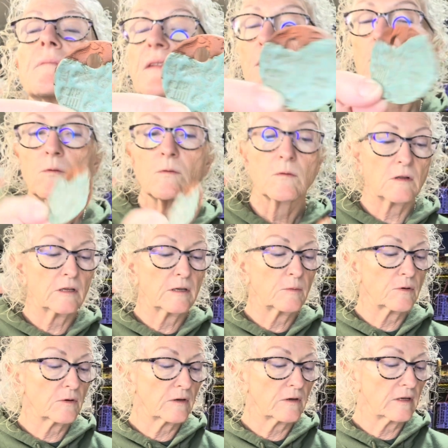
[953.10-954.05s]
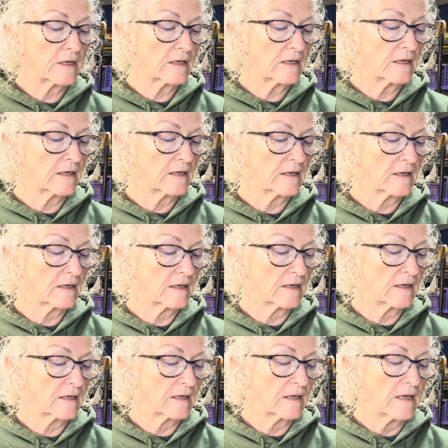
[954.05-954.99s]
Really pretty.
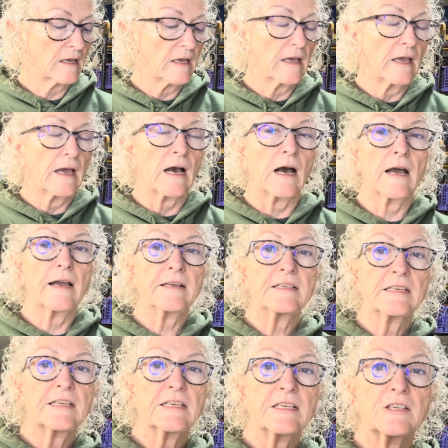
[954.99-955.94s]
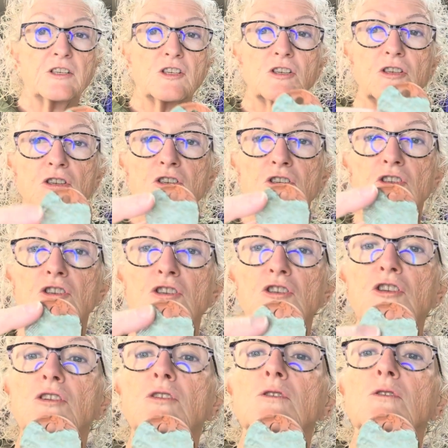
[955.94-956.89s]
I did
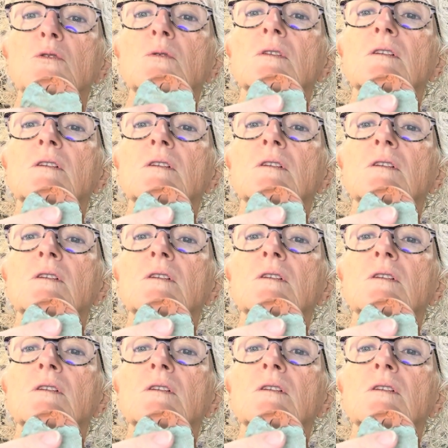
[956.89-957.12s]
2,